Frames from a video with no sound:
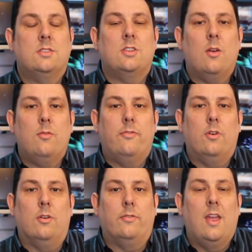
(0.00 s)
so
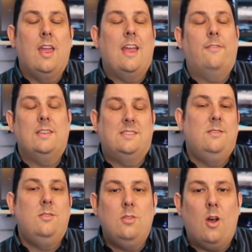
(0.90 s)
forth. If it's
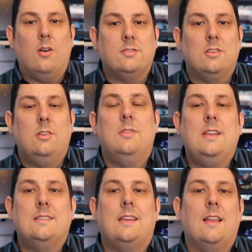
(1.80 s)
not, you
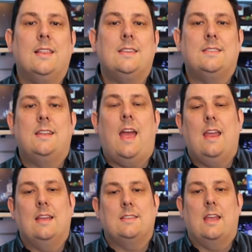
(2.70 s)
need to get listed
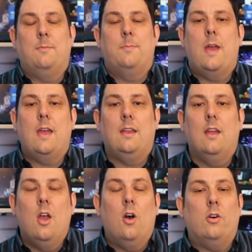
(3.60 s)
ASAP.
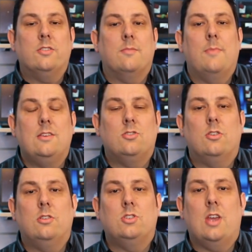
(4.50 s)
Also make sure
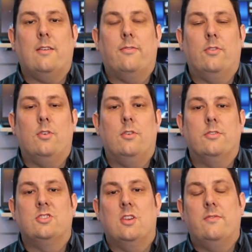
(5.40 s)
you check for
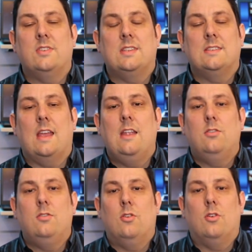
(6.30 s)
services
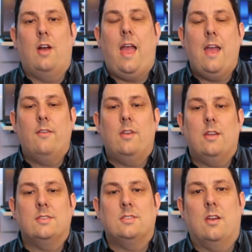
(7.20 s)
in your
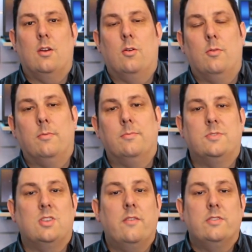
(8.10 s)
area, so
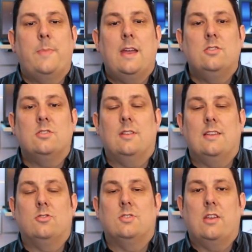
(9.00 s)
service pages. So
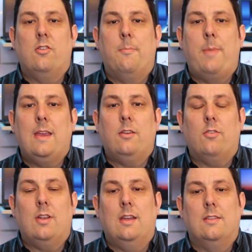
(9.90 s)
let's just say you're a
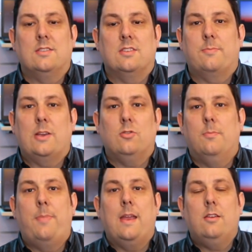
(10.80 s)
bakery and there's a special
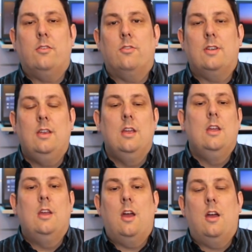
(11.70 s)
bakery
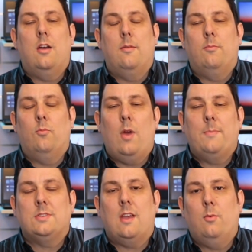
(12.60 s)

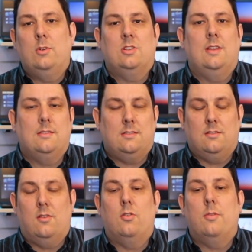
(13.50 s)
website which lists
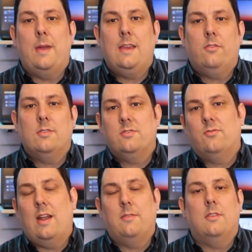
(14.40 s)
all the bakeries
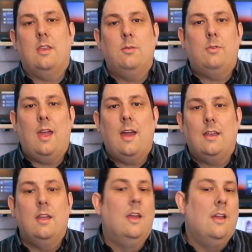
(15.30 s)
around the
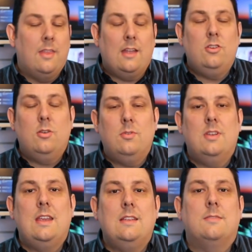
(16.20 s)
UK, then you
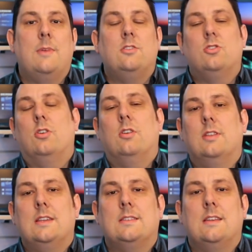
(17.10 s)
need to make sure you're
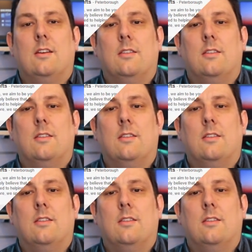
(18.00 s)
listed